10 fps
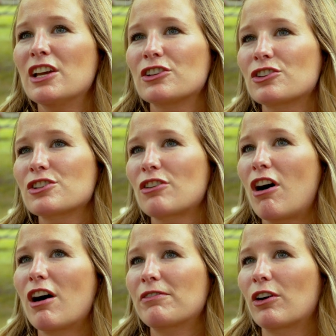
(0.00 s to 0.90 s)
to just
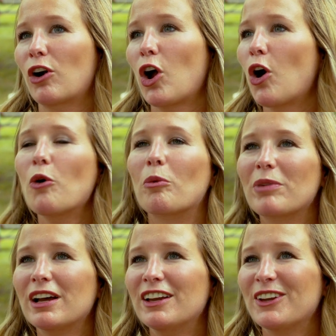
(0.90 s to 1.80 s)
offer hope.
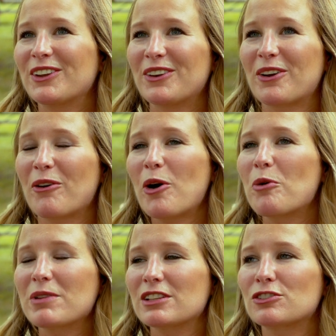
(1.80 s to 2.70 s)
You know,
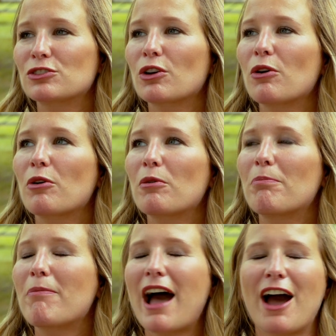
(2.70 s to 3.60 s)
hope is so
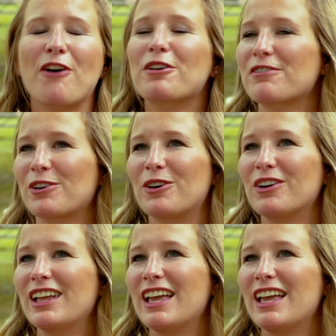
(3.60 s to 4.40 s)
powerful,